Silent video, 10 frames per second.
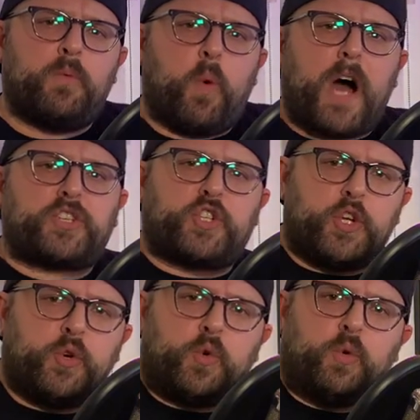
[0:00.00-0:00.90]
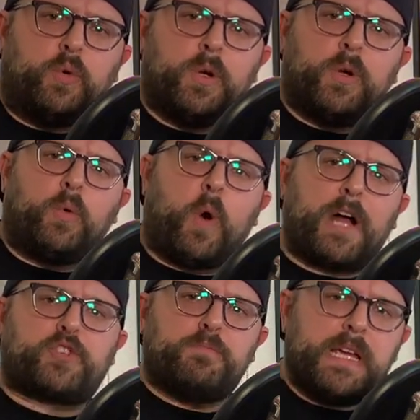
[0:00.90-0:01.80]
Watch you.
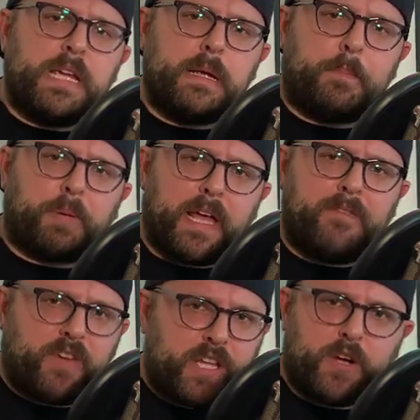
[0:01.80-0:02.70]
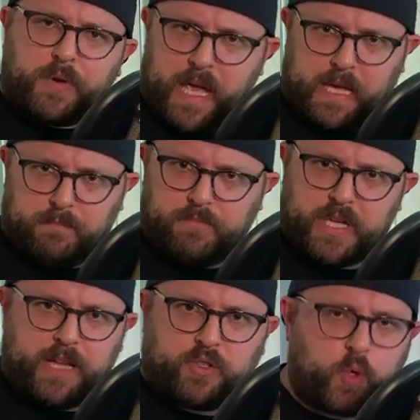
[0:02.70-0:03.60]
Watch me play video games
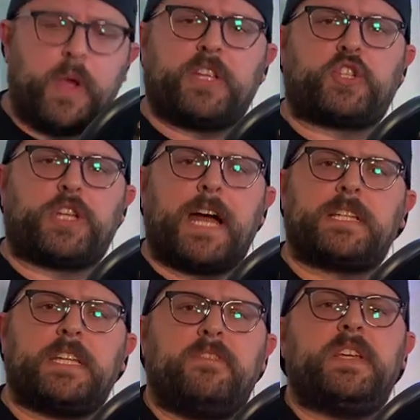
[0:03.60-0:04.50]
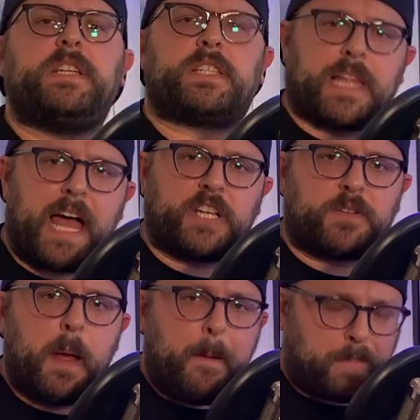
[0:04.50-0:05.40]
at twitch.tv
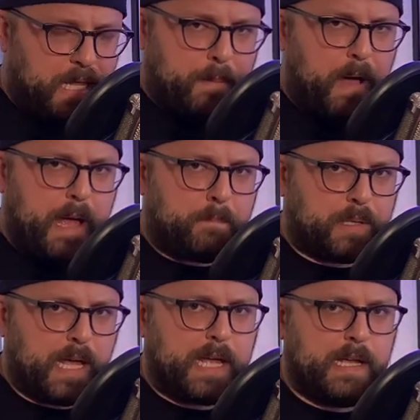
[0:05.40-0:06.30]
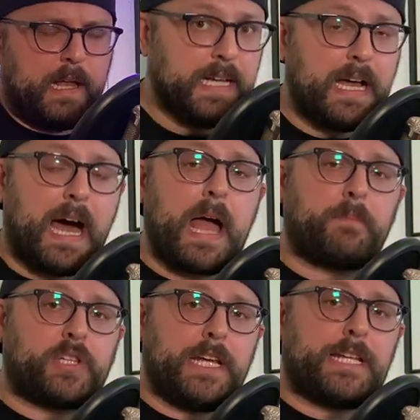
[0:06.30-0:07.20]
slash playbyplay.
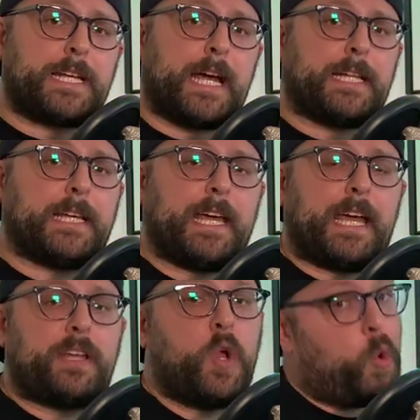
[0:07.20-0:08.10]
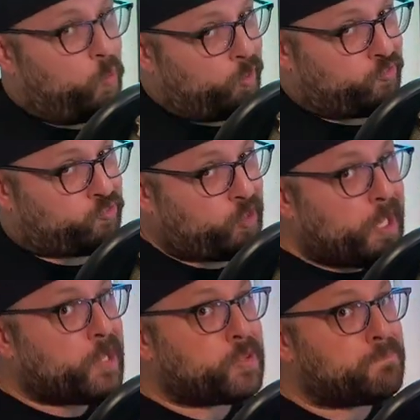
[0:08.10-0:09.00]
I'm Cleat Callahan. We'll
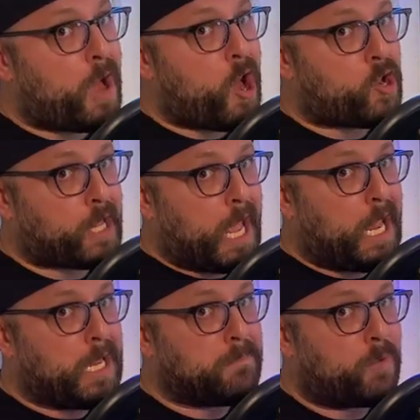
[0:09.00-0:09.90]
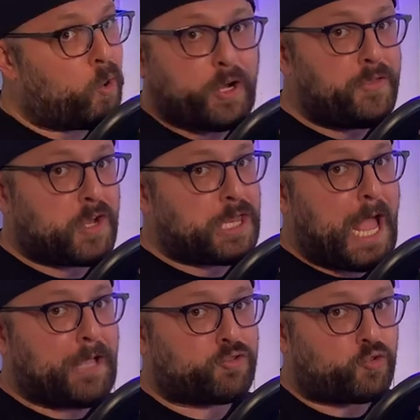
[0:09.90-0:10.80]
see you at the ball game or in the
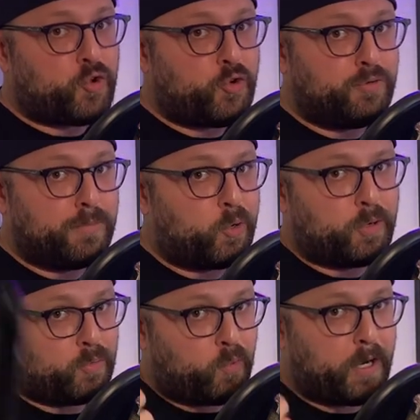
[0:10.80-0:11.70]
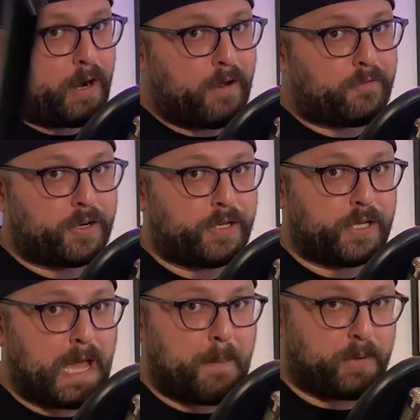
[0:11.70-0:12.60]
classroom or wherever
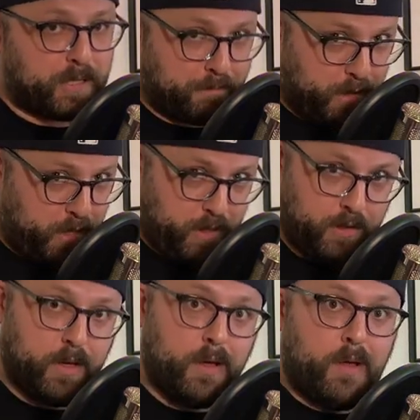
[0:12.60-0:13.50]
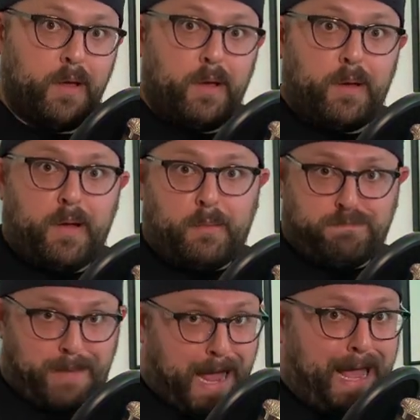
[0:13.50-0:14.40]
you happen to be.
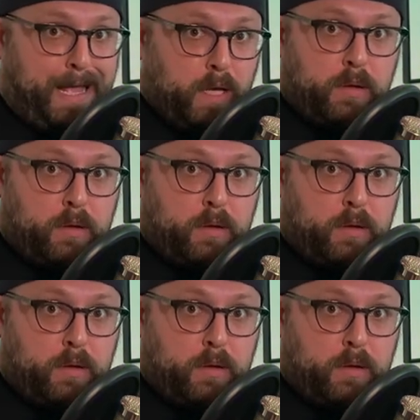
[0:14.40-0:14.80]
Bye!